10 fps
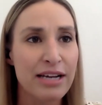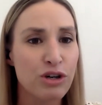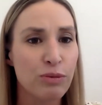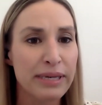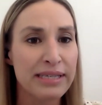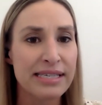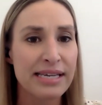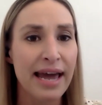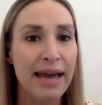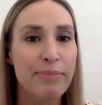National
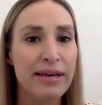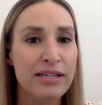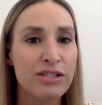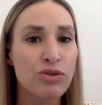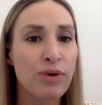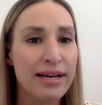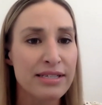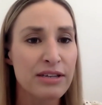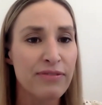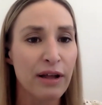PTA, because you
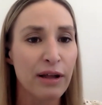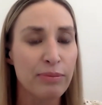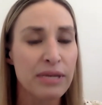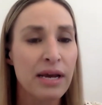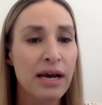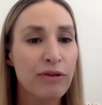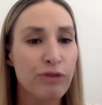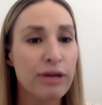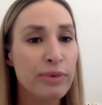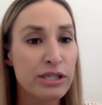guys developed
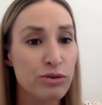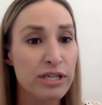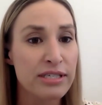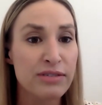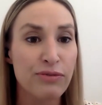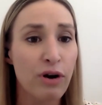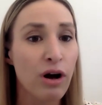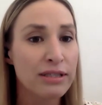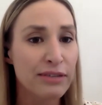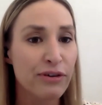great resources for
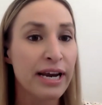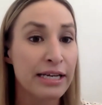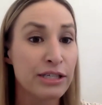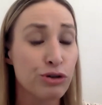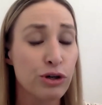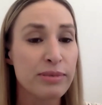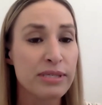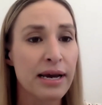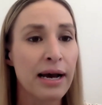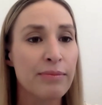all different age groups.
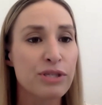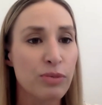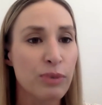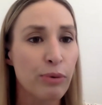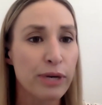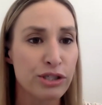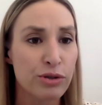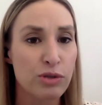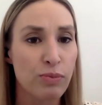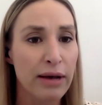So we point
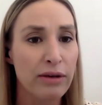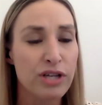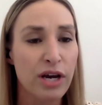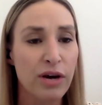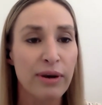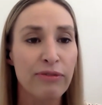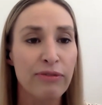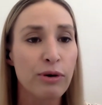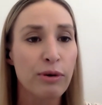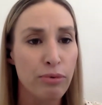to you as well. So
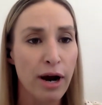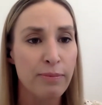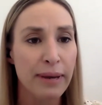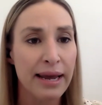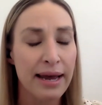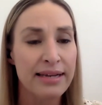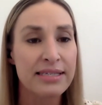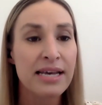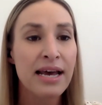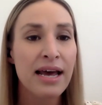if you're a
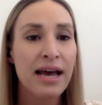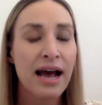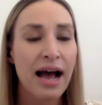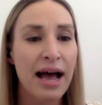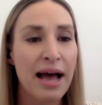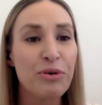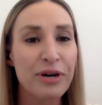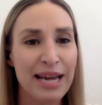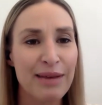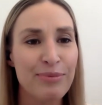broadband
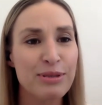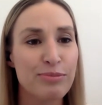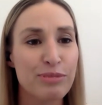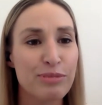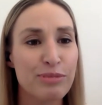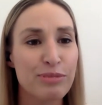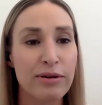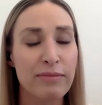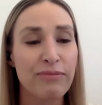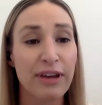or cable
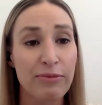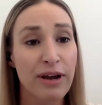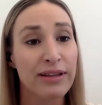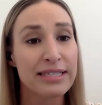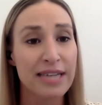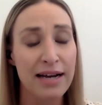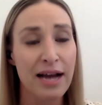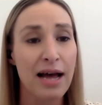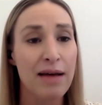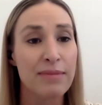subscriber,
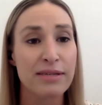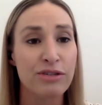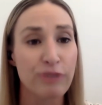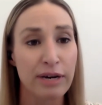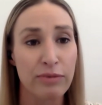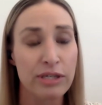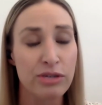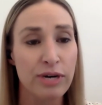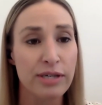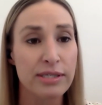famfriendly.com is a great
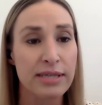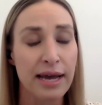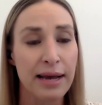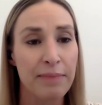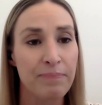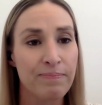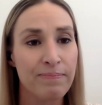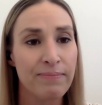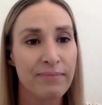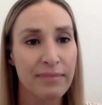resource
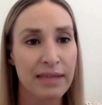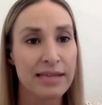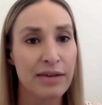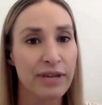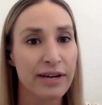that's out